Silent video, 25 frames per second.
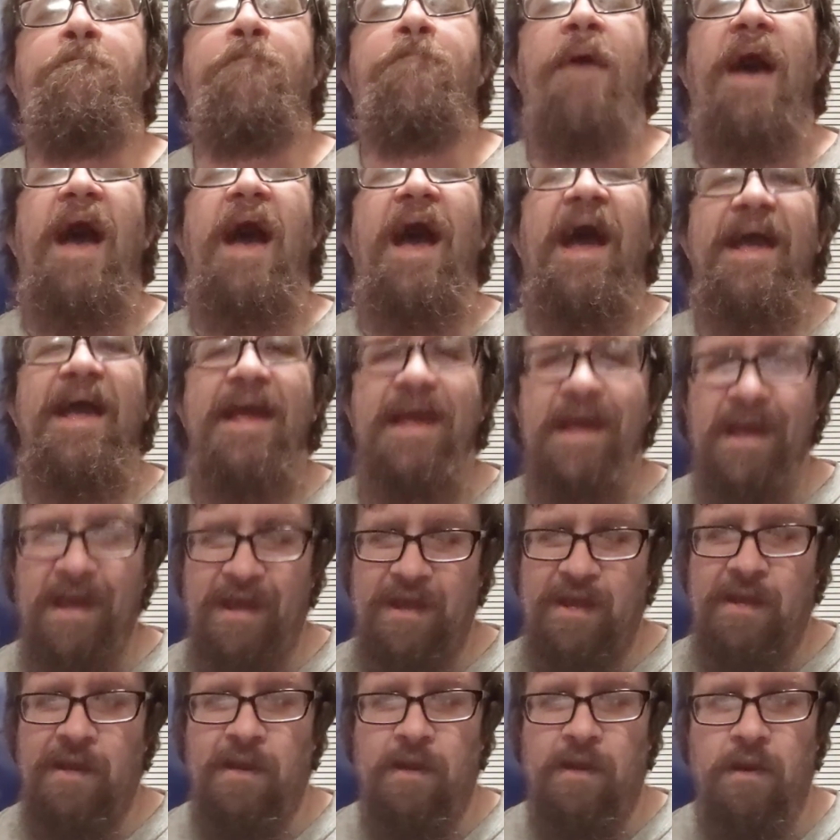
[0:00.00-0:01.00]

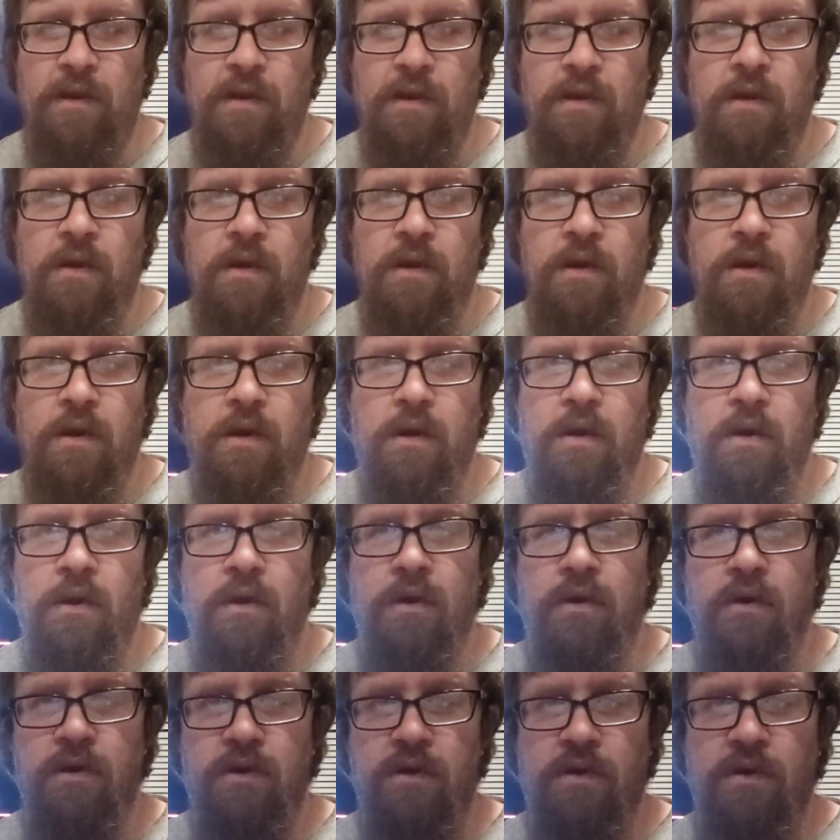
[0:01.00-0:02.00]
begging
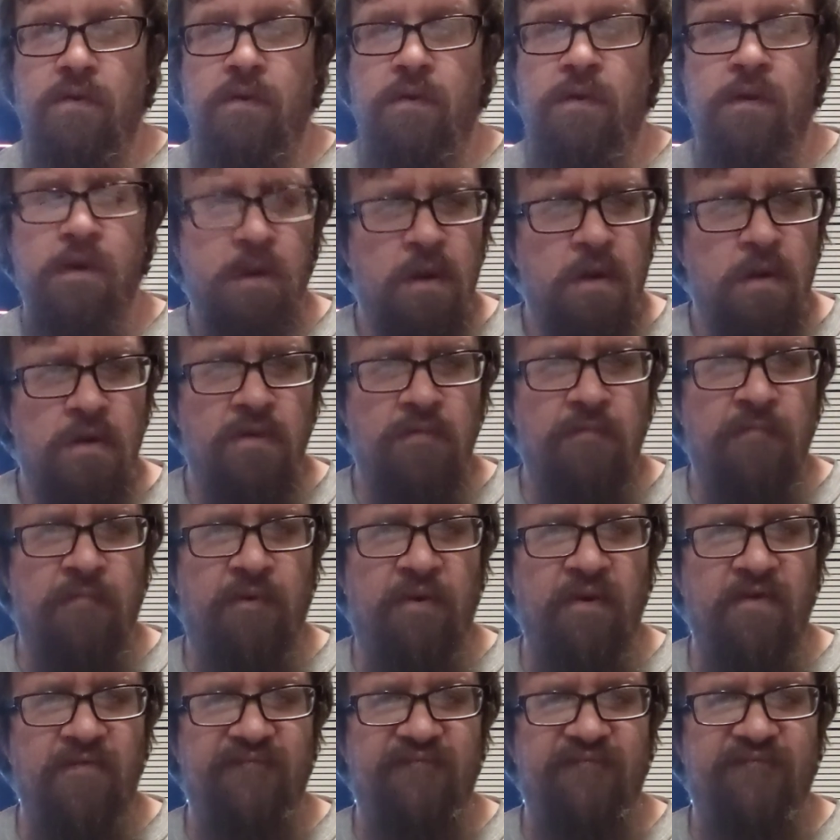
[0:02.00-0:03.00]
her
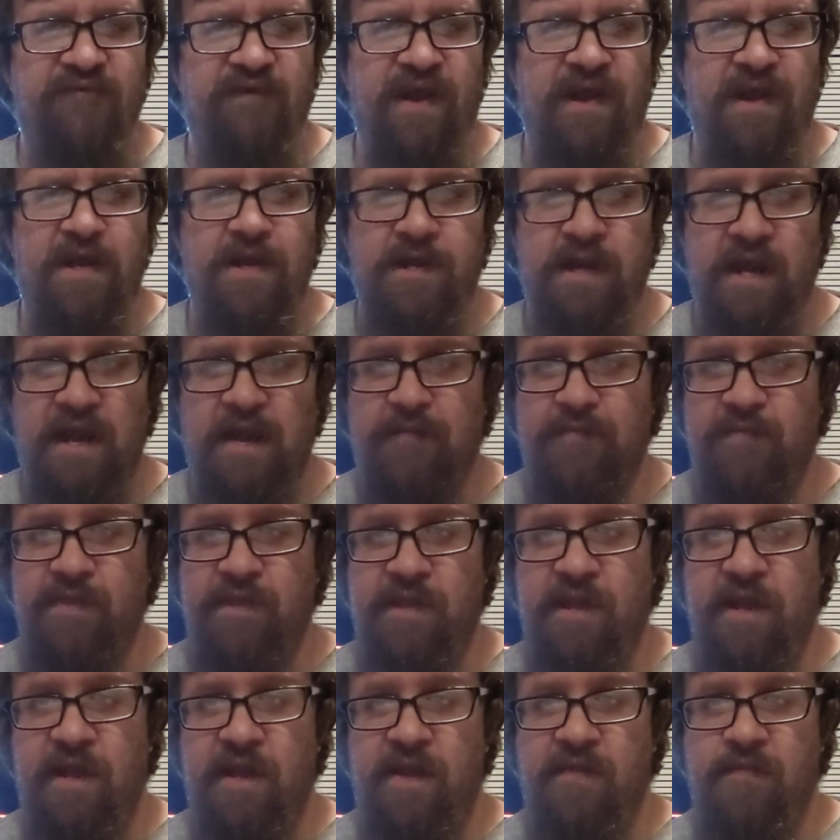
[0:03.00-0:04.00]
boyfriend to have
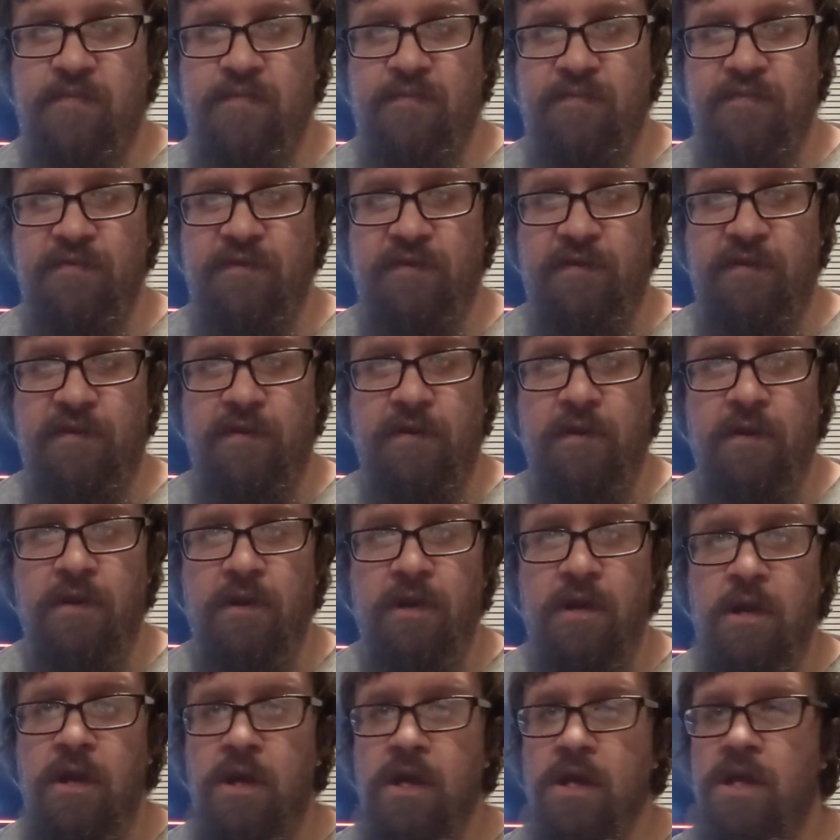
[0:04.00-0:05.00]
sex with her,
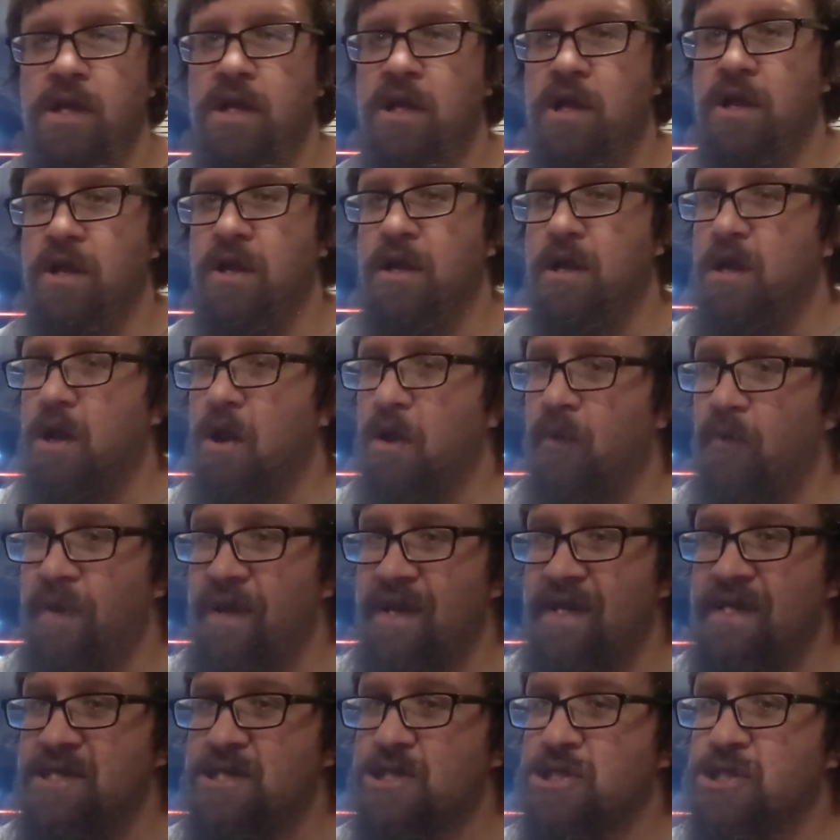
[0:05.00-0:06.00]

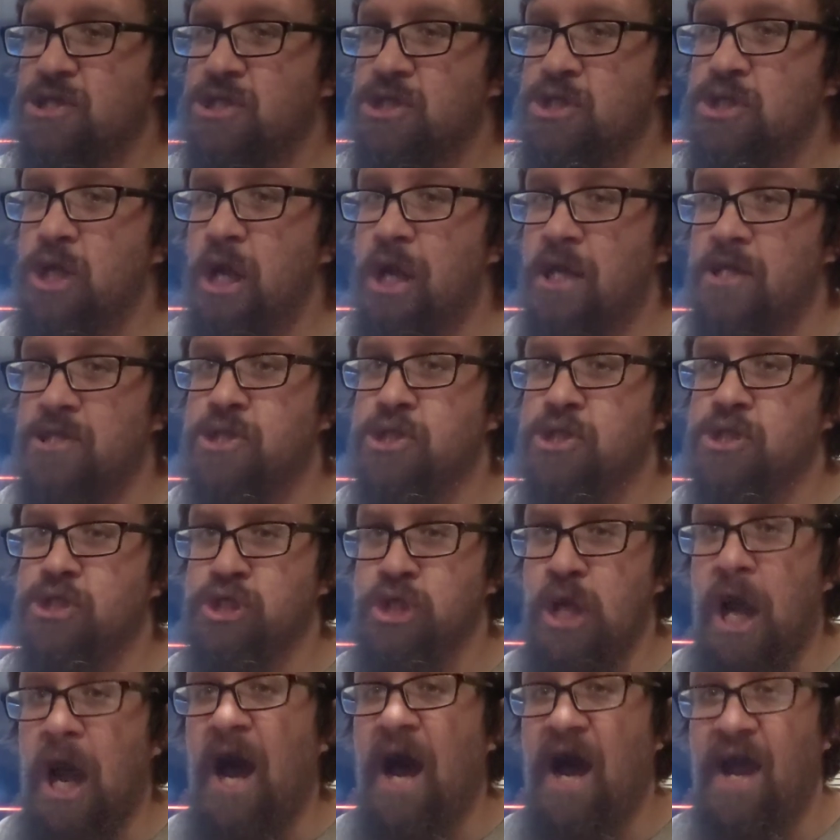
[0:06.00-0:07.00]
going just
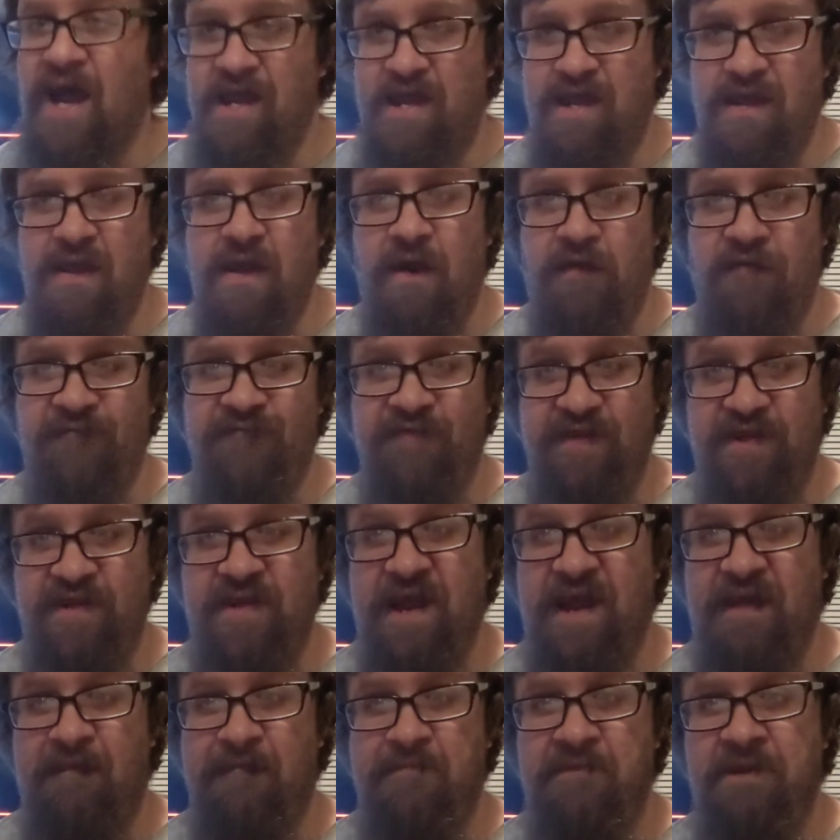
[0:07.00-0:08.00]
shy of
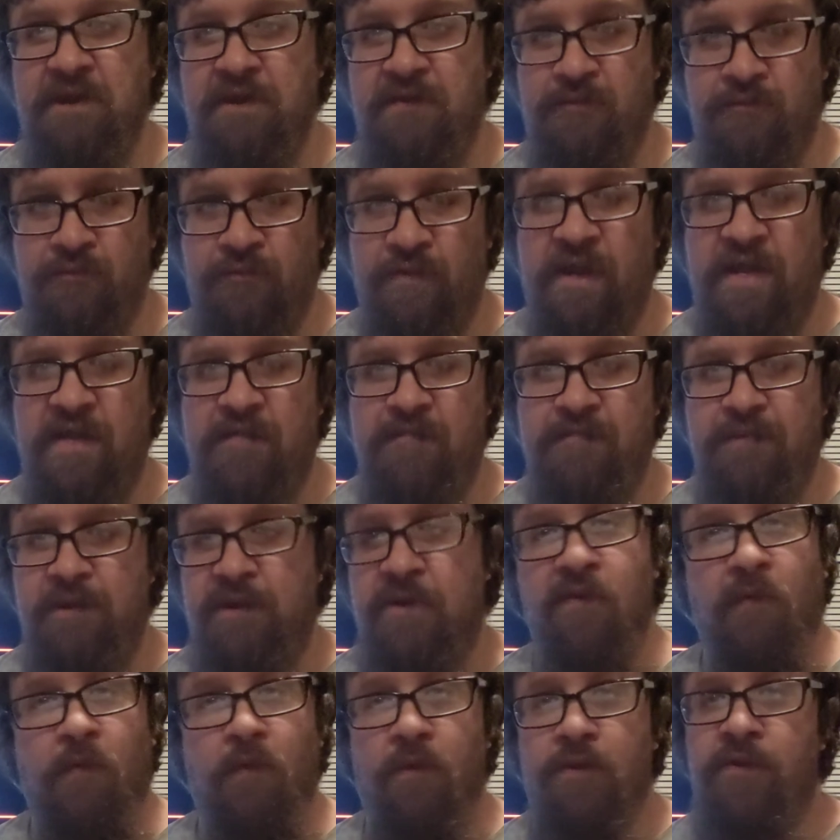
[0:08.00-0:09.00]
attempted rape in
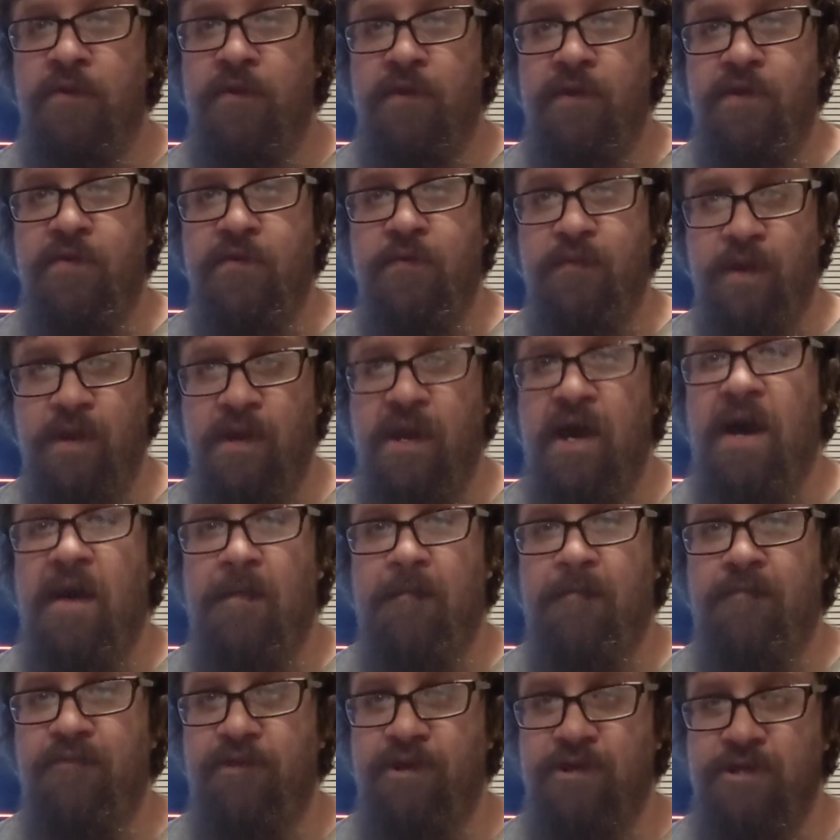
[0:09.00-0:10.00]
order to
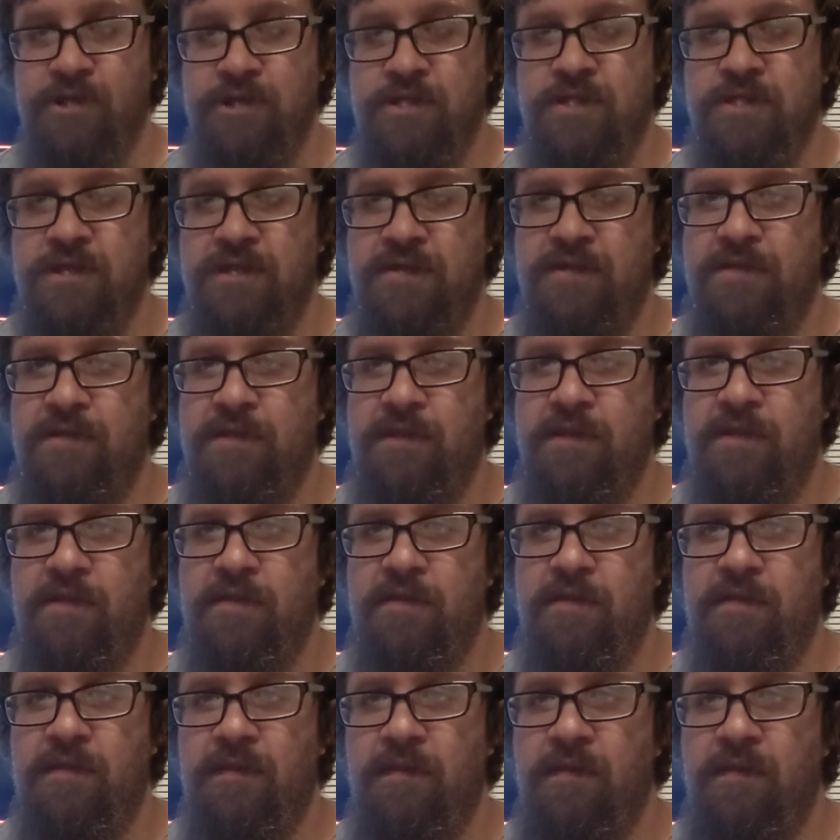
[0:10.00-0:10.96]
accomplish this.